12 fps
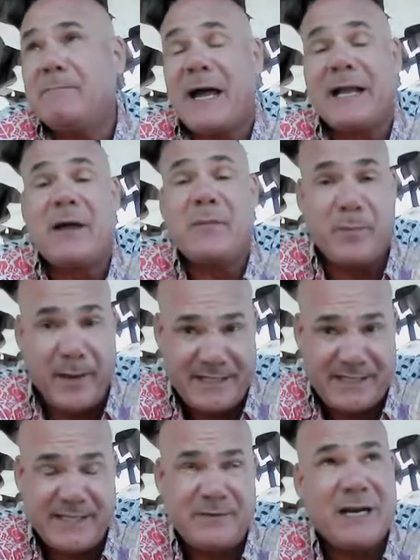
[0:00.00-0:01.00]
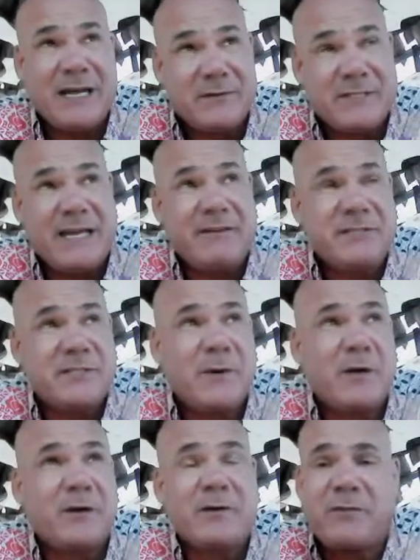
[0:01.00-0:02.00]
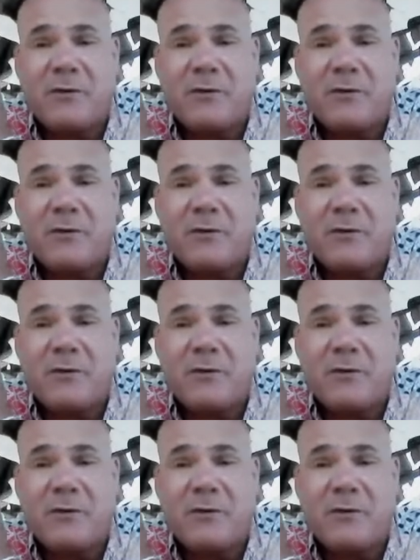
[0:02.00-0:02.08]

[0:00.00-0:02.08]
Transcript: I got busted when I was a heavy smoker,